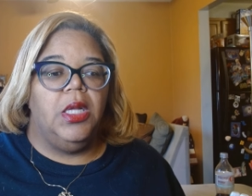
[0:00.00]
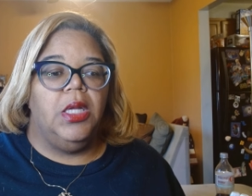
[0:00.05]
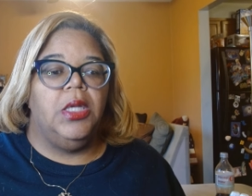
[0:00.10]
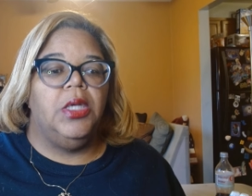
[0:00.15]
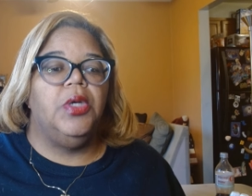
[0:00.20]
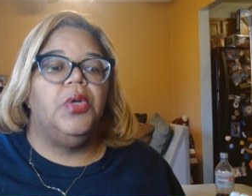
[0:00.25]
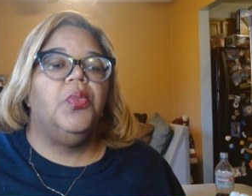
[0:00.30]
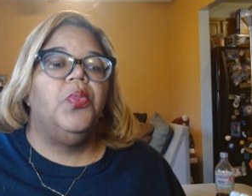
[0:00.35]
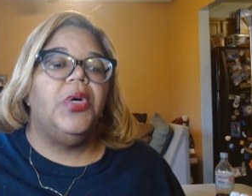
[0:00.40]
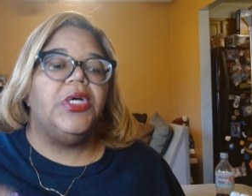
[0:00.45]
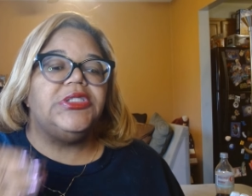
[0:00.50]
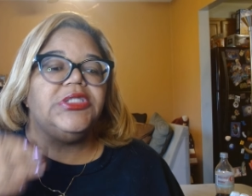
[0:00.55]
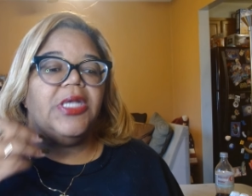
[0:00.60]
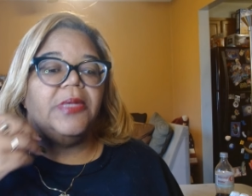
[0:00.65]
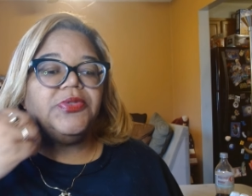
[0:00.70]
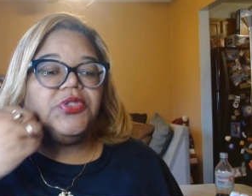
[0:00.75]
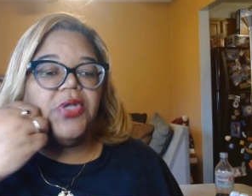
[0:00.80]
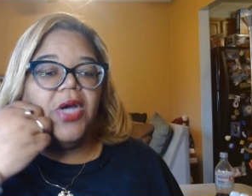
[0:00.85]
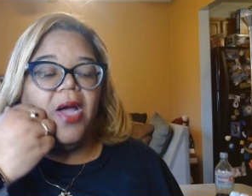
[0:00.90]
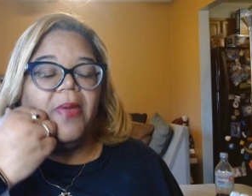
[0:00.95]
What's
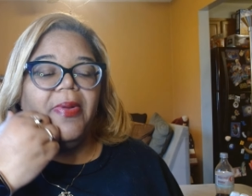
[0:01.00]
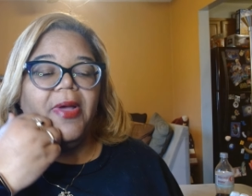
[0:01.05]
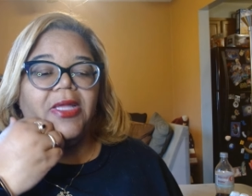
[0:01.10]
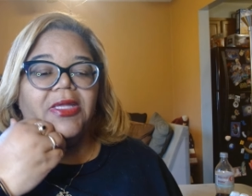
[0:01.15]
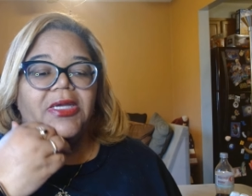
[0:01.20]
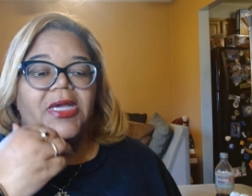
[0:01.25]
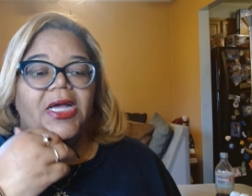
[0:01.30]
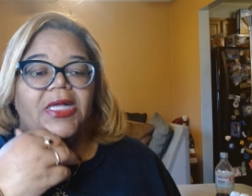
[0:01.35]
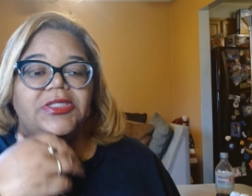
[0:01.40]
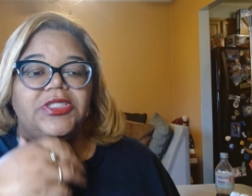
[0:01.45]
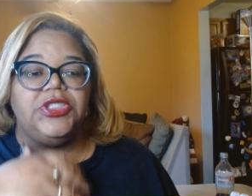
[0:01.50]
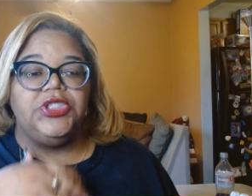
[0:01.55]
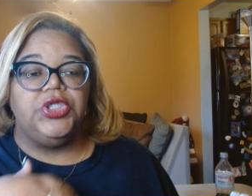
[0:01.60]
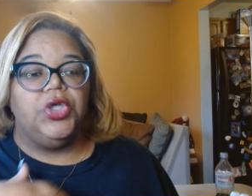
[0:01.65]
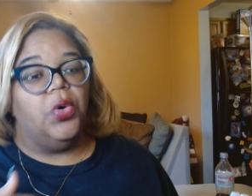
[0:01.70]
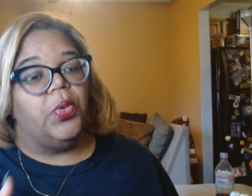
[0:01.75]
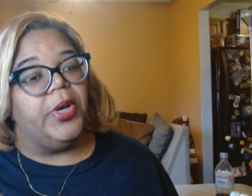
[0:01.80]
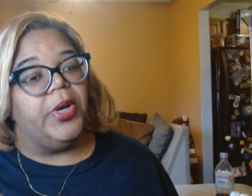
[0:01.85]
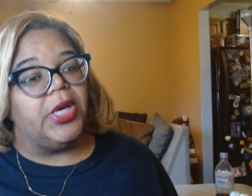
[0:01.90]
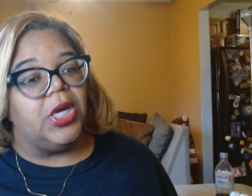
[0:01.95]
up, tribe? How you guys
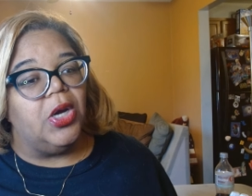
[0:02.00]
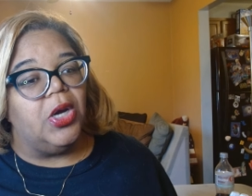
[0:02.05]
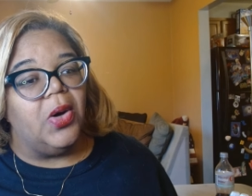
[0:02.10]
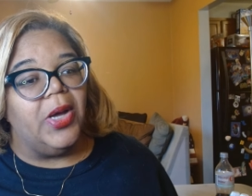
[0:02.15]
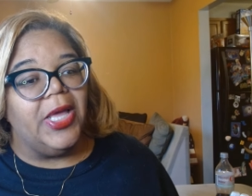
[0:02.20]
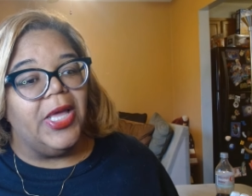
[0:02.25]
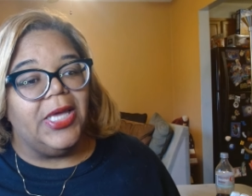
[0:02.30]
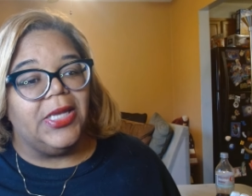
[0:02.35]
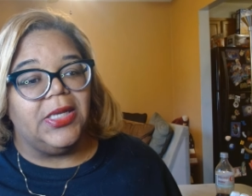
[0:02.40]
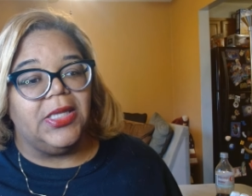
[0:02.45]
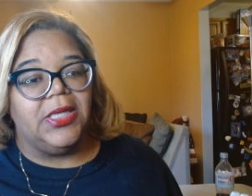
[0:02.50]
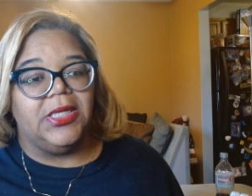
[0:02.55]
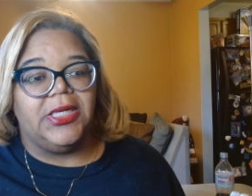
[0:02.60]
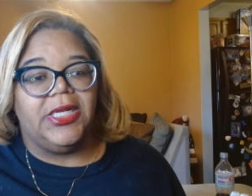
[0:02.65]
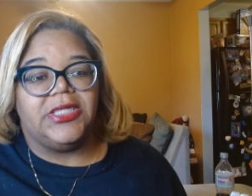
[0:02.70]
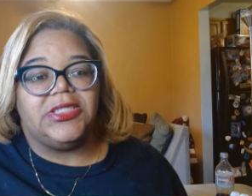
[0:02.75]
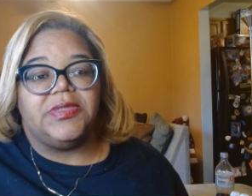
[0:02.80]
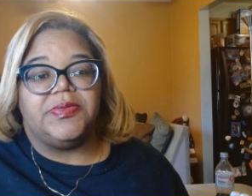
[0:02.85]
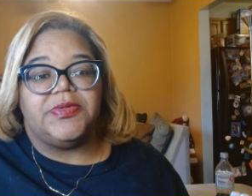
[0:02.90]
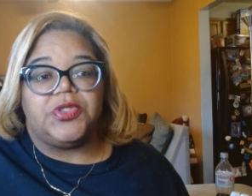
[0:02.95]
doing? Go ahead and hit
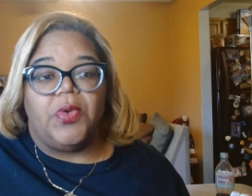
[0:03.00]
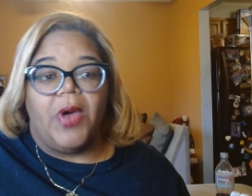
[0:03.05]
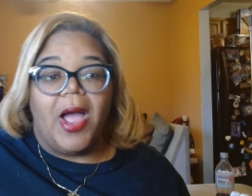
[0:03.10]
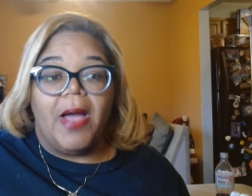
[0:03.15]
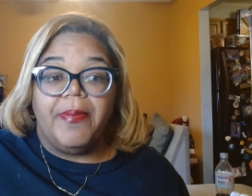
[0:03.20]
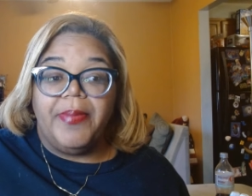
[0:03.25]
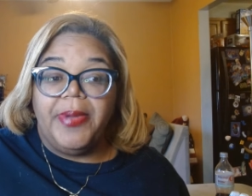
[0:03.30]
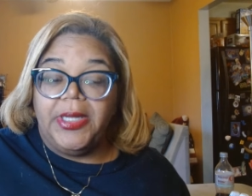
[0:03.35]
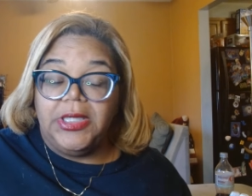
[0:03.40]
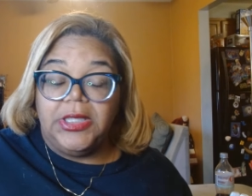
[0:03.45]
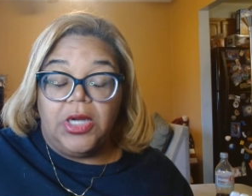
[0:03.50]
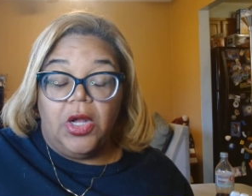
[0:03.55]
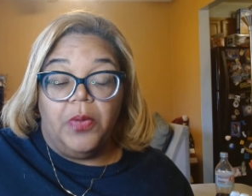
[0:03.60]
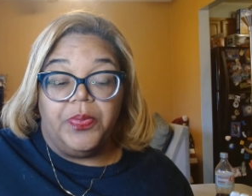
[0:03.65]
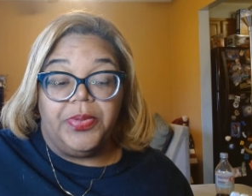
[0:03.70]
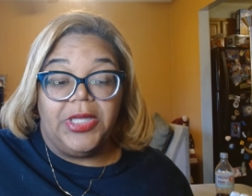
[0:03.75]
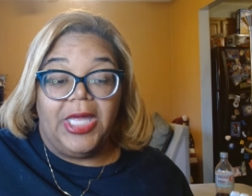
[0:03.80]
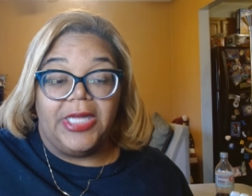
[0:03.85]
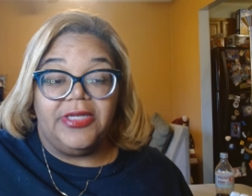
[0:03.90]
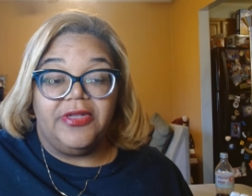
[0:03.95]
that subscribe button, and I hope
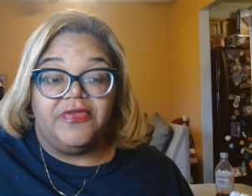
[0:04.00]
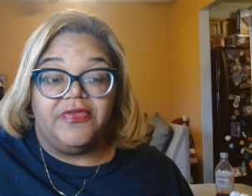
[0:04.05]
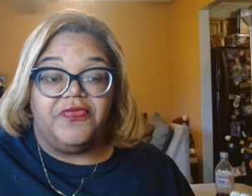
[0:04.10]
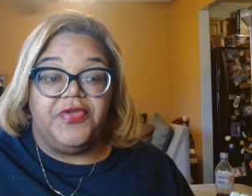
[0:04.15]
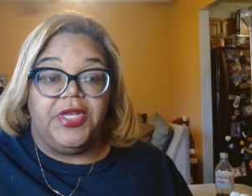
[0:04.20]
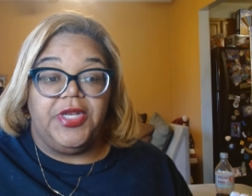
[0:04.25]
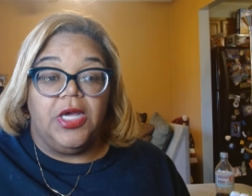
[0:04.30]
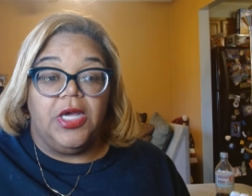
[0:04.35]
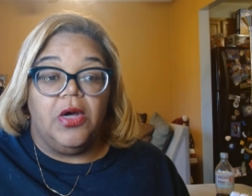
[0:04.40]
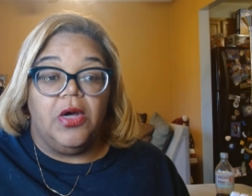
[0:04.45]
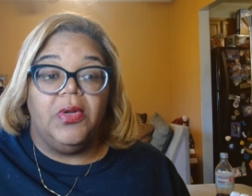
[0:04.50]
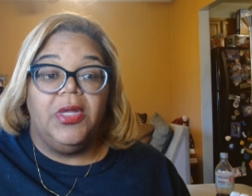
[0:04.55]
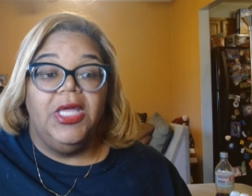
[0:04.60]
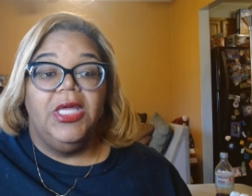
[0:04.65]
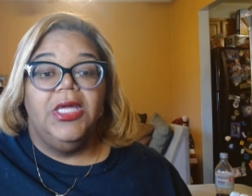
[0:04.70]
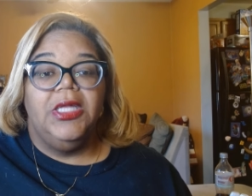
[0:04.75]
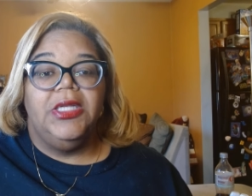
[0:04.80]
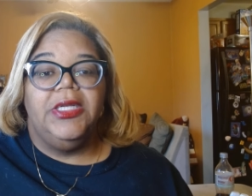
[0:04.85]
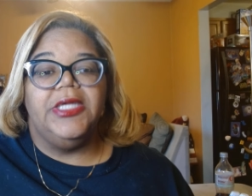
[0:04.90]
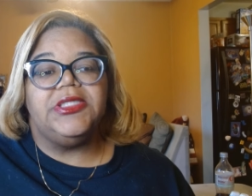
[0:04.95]
you like this video.
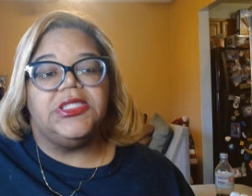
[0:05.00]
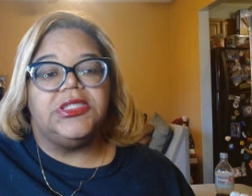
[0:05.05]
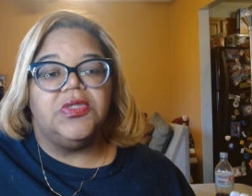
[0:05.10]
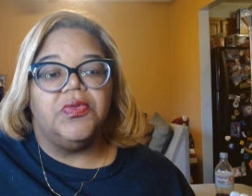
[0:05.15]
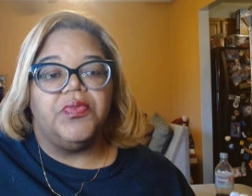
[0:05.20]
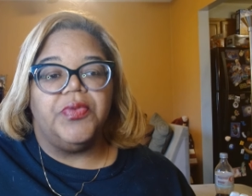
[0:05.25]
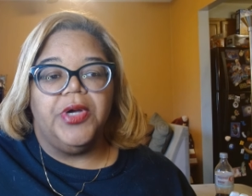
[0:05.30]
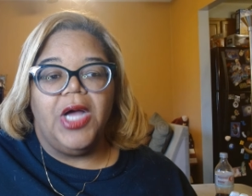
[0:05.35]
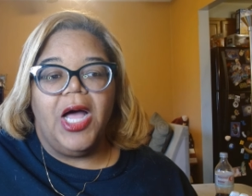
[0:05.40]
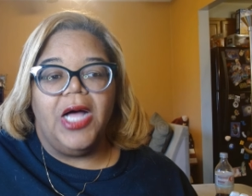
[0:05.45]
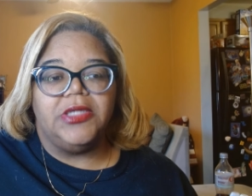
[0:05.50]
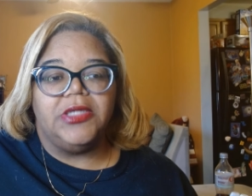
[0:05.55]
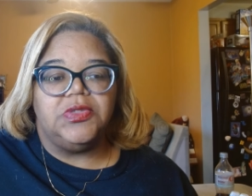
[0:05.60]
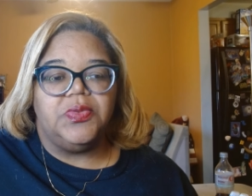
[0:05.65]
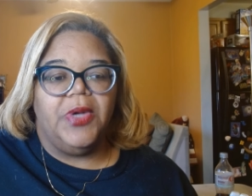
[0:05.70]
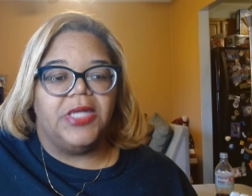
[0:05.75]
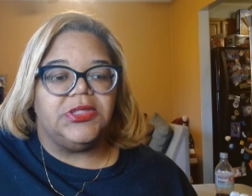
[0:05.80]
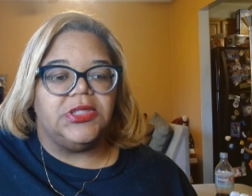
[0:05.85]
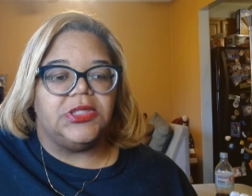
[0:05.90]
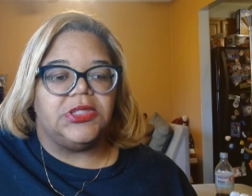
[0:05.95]
This is The Real
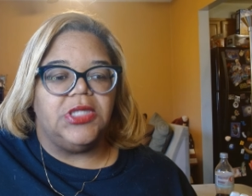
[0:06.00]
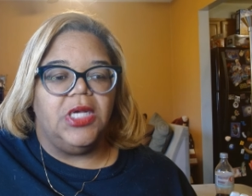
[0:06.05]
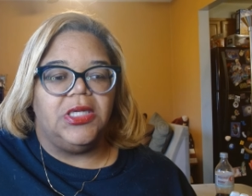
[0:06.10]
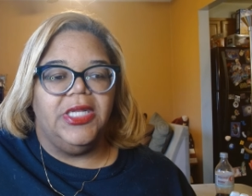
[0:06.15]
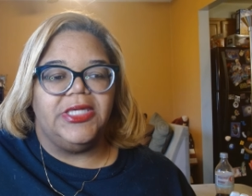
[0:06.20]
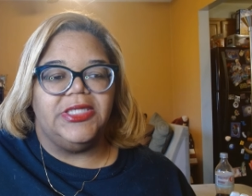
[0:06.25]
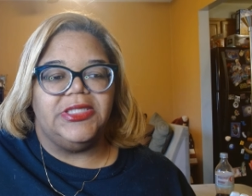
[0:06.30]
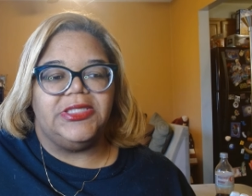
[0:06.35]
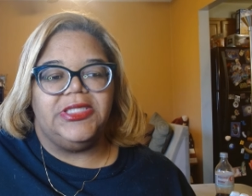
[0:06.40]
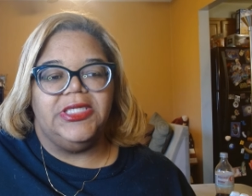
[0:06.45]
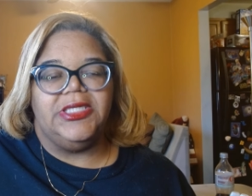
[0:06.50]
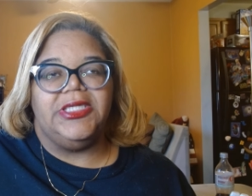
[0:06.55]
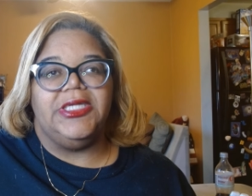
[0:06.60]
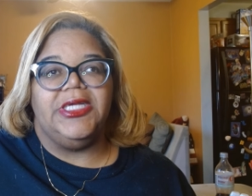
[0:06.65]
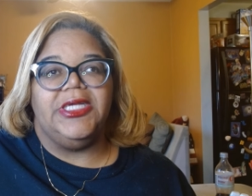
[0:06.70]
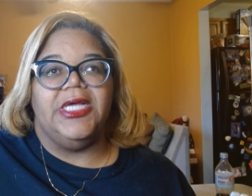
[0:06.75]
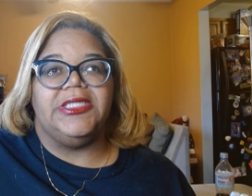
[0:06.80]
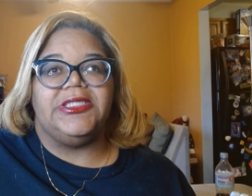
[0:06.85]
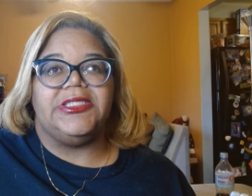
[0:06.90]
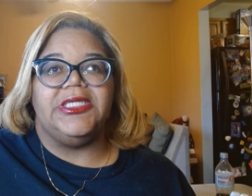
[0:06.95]
Housewives of Salt Lake
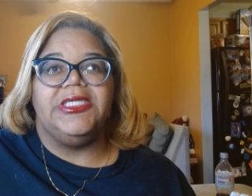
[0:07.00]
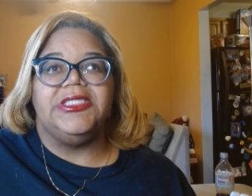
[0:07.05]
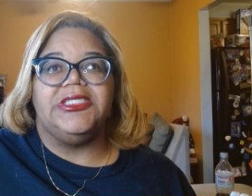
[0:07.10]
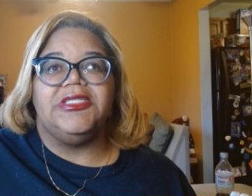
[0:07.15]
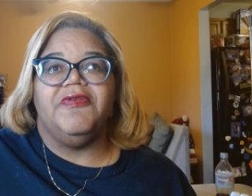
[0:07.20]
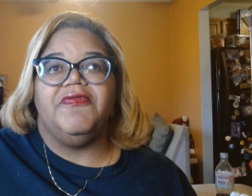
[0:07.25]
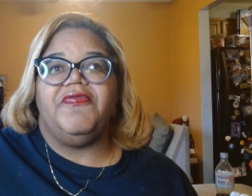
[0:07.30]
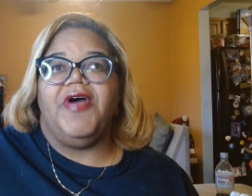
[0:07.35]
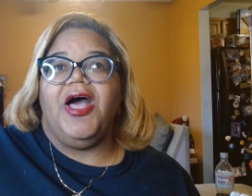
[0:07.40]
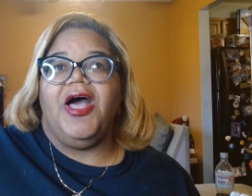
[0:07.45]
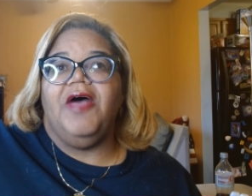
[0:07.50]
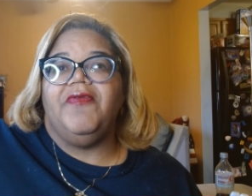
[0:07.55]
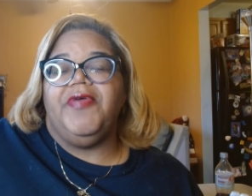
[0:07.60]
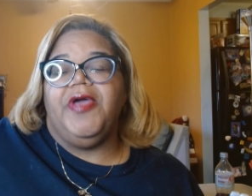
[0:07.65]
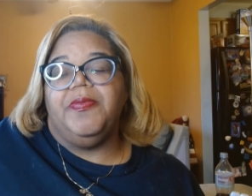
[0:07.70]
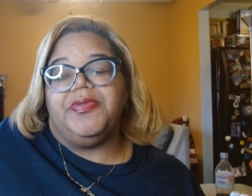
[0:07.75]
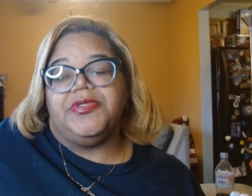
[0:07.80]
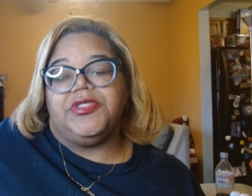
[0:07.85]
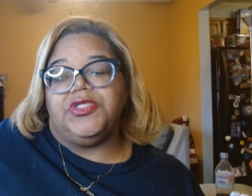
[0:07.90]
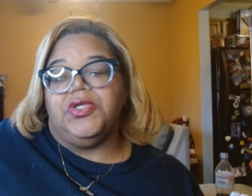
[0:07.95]
City. It's Season 5,
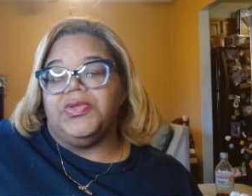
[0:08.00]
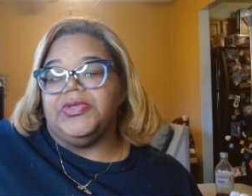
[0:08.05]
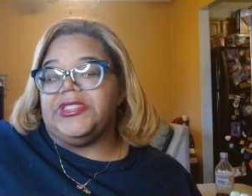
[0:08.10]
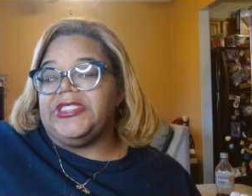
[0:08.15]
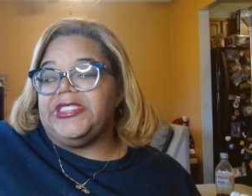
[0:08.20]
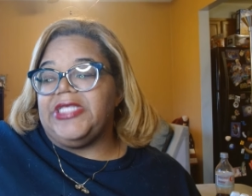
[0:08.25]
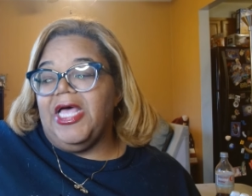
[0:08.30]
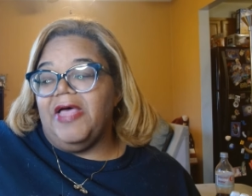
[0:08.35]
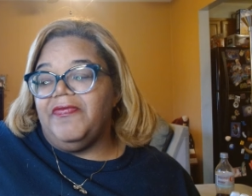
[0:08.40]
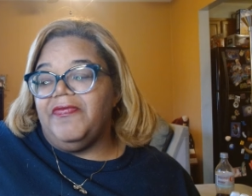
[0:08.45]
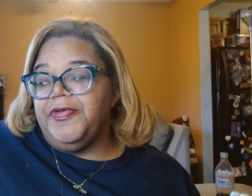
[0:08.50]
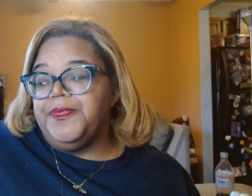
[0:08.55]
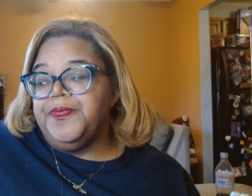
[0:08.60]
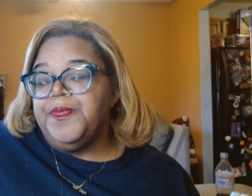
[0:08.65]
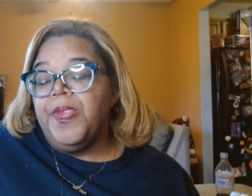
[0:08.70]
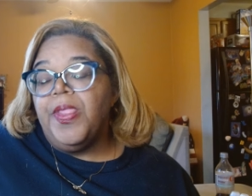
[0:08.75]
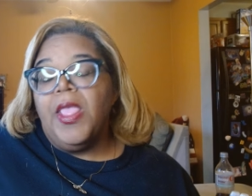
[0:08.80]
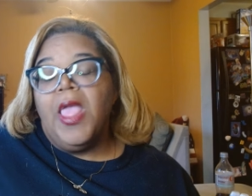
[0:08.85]
Episode 7.